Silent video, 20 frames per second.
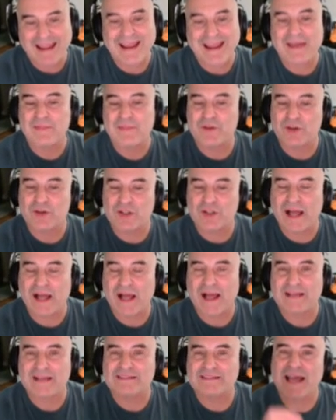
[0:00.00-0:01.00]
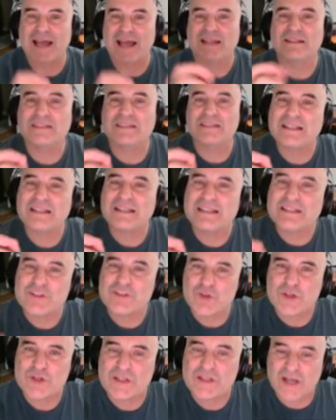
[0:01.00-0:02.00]
and their class and a little
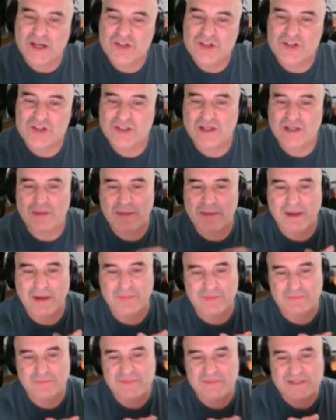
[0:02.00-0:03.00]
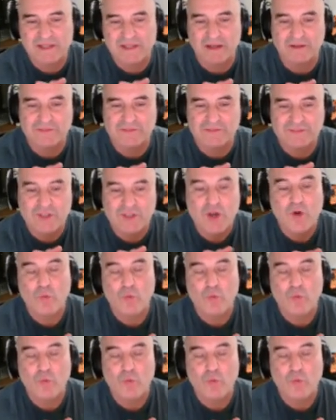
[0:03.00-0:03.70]
introduction about themselves,